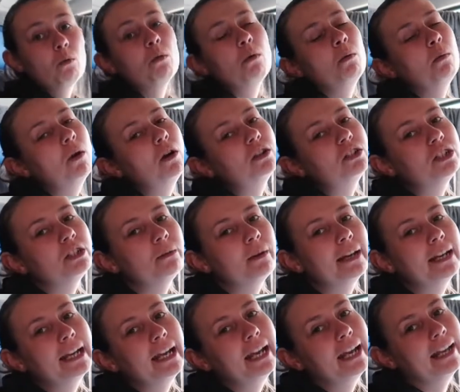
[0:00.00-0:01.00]
Well, what do
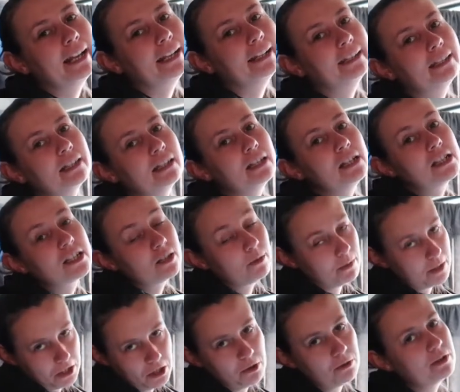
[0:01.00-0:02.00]
I need? So
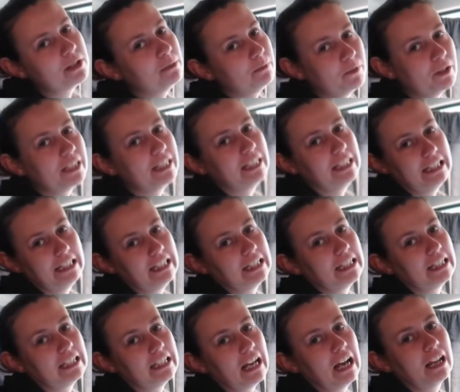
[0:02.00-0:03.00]
I told him what he
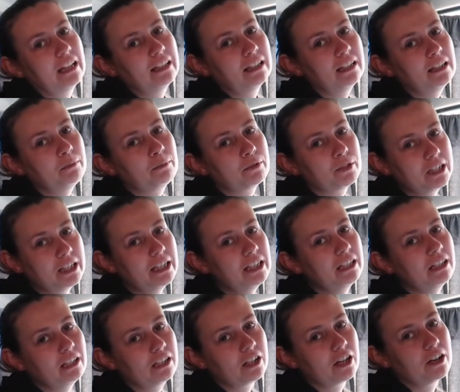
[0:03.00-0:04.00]
needed, and then he
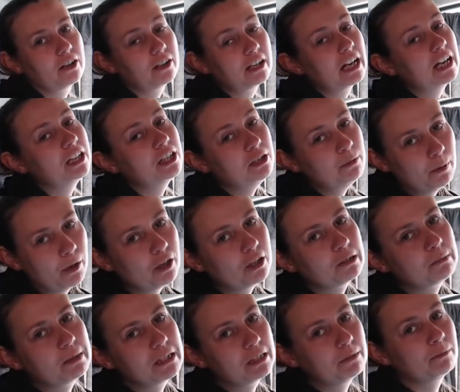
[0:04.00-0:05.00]
proceeded to go, Can you
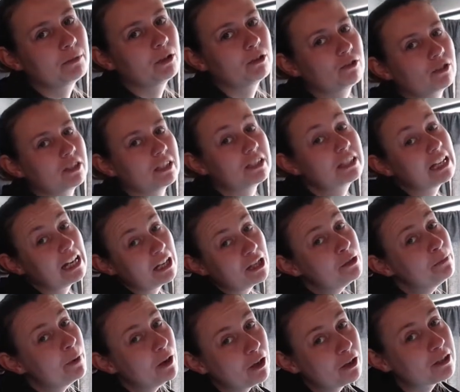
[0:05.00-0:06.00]
pass me some boxes? Can
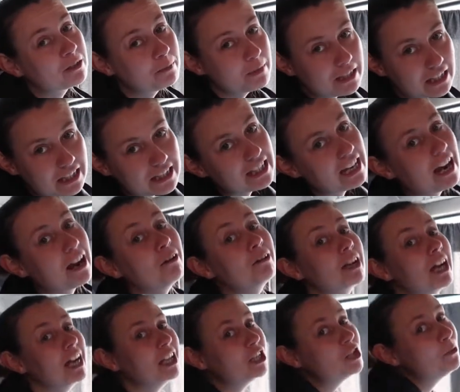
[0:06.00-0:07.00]
you pass me the towel?
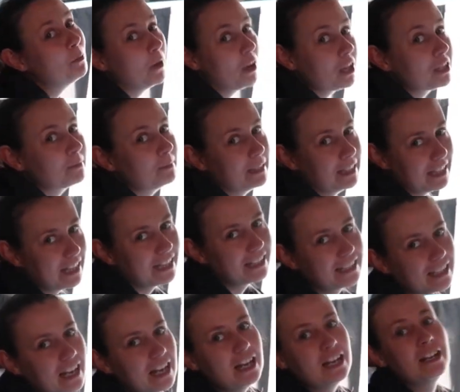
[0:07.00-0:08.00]
Can you pass me this?
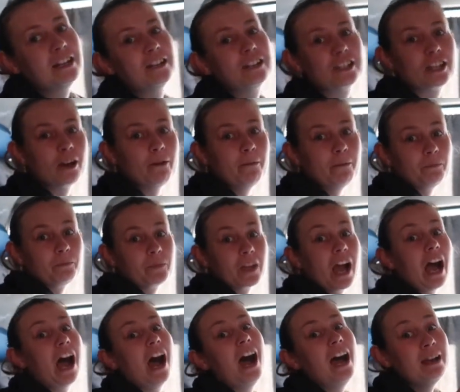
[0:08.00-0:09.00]
Oh, like,
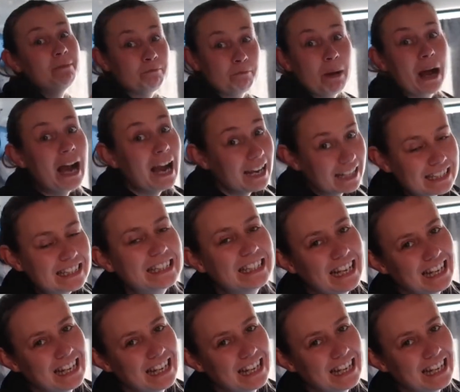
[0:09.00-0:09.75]
right, I see I how this is.